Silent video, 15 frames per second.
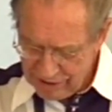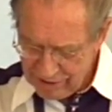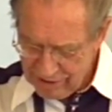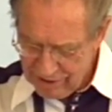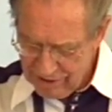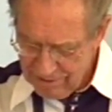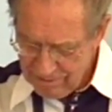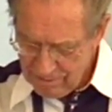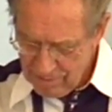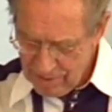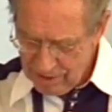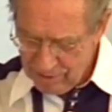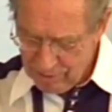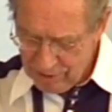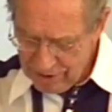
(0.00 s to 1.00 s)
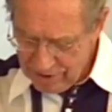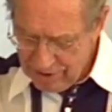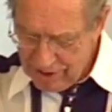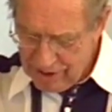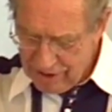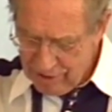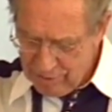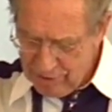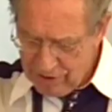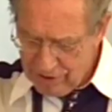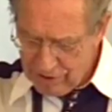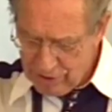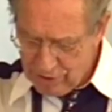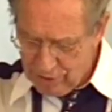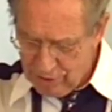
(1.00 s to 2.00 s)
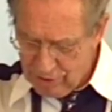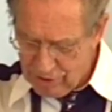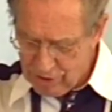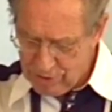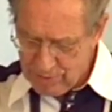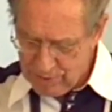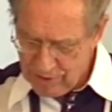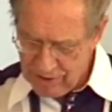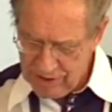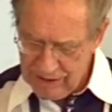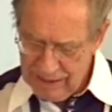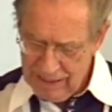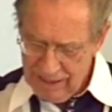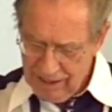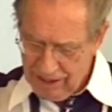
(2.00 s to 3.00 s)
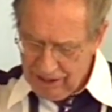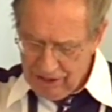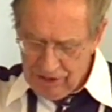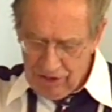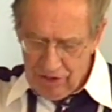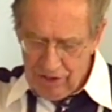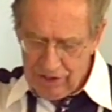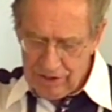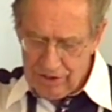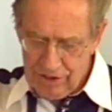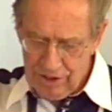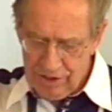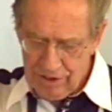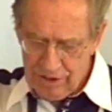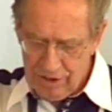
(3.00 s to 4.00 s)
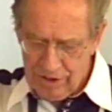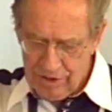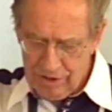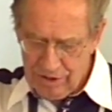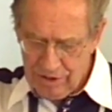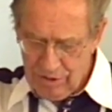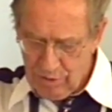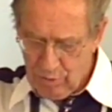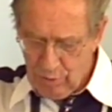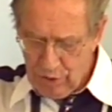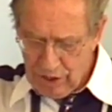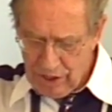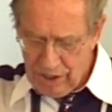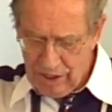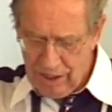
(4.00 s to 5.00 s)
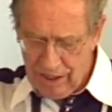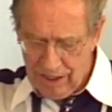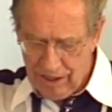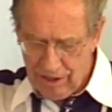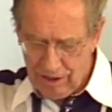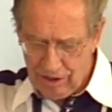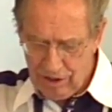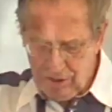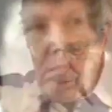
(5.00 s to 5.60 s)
reunited with their soul and spirit, and in the next instant, we are called up.